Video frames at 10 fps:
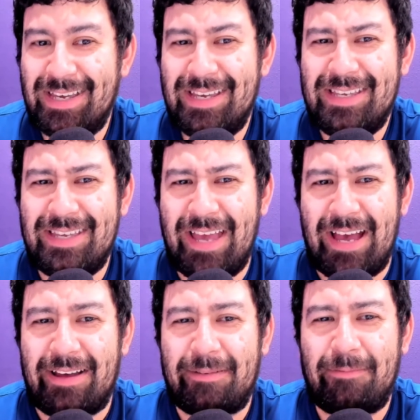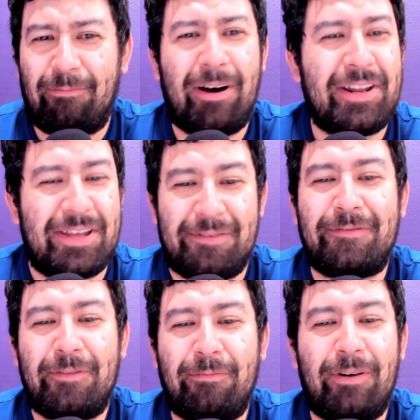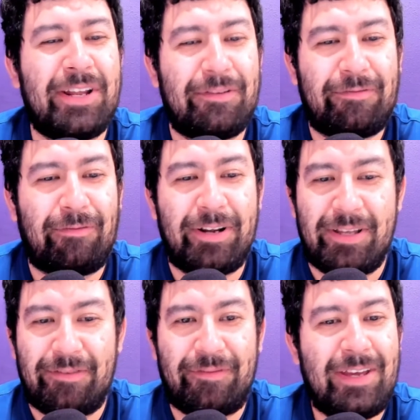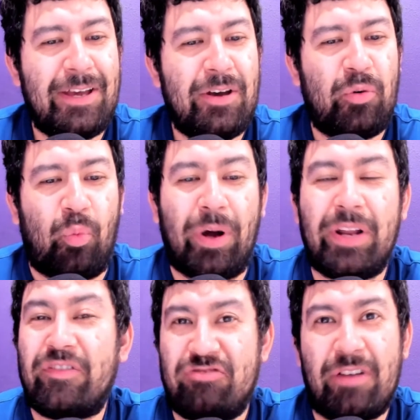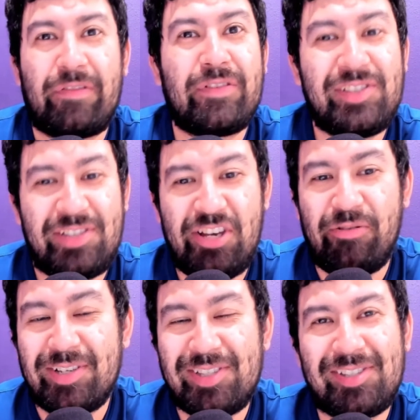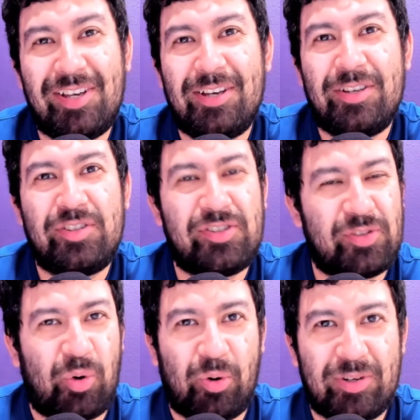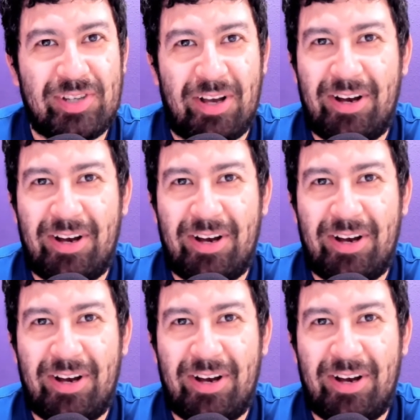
Yeah, what if? What if Trevor Zegras scores on